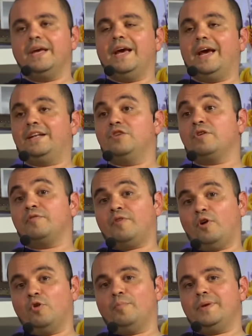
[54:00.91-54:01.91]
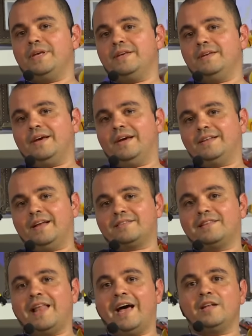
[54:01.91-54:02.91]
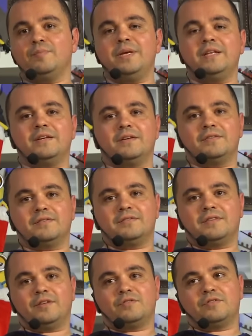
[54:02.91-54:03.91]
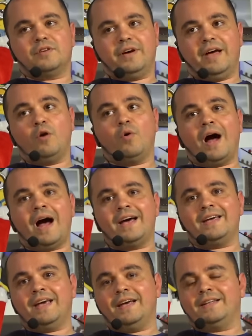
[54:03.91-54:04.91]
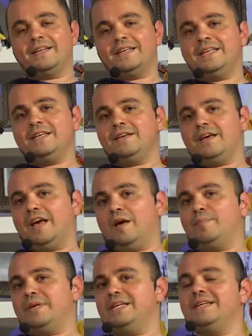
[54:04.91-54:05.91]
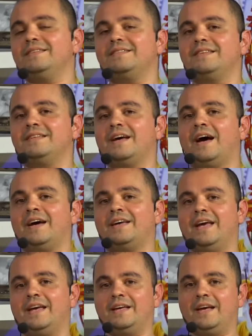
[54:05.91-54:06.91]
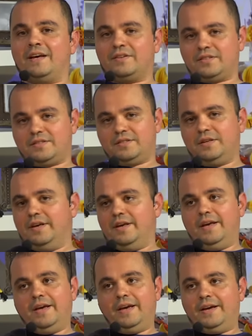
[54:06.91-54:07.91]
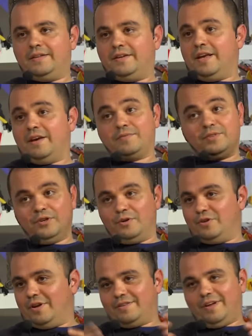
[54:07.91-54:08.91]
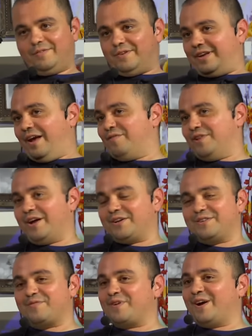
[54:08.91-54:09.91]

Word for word: And you can follow me, and that's Line Medias. That's uh, L I N E M E D I A S. And uh, yeah, you know, you, uh, have a lot of different